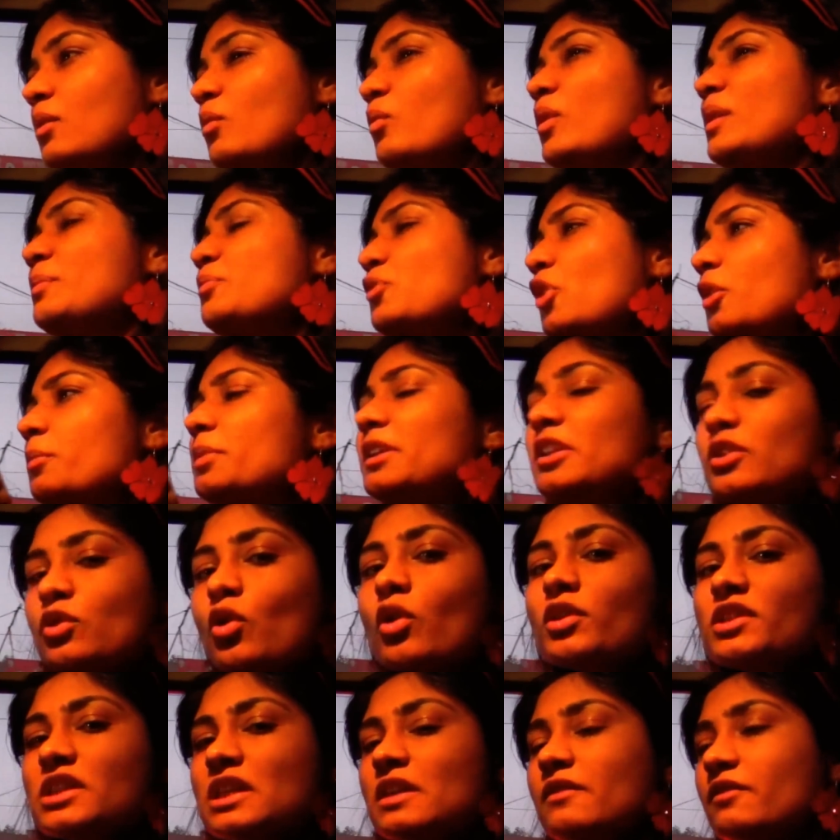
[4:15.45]
Well, probably
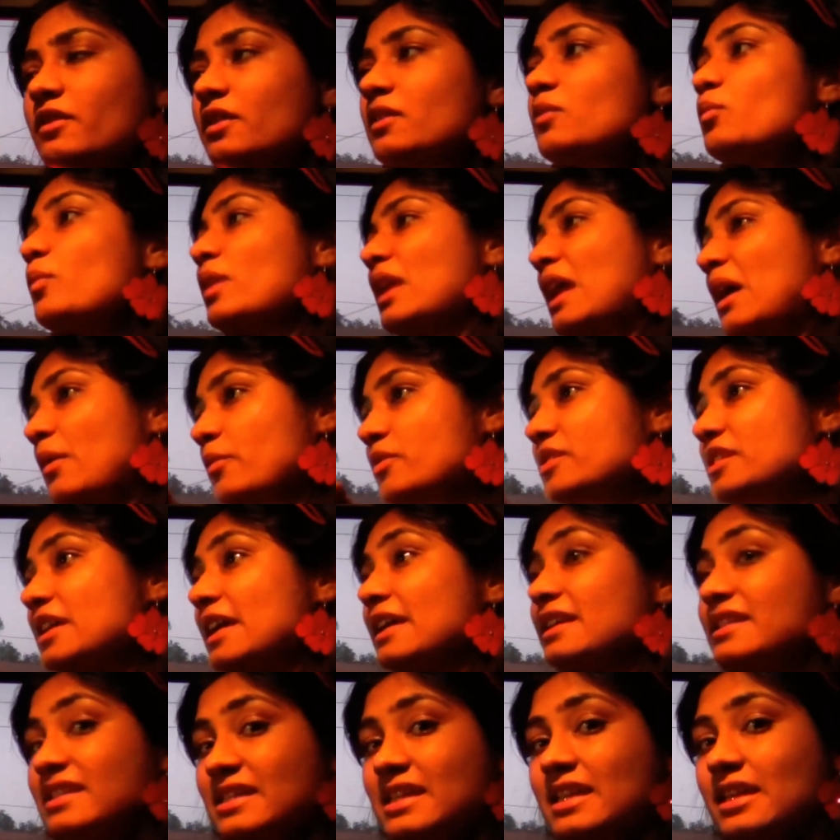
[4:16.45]
not even when I was
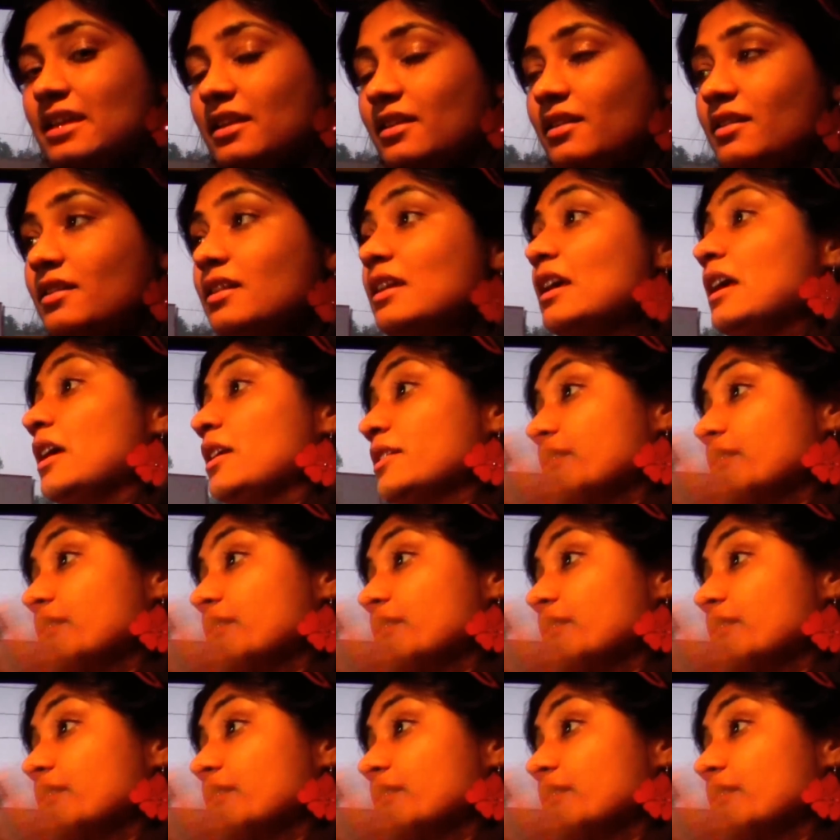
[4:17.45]
18.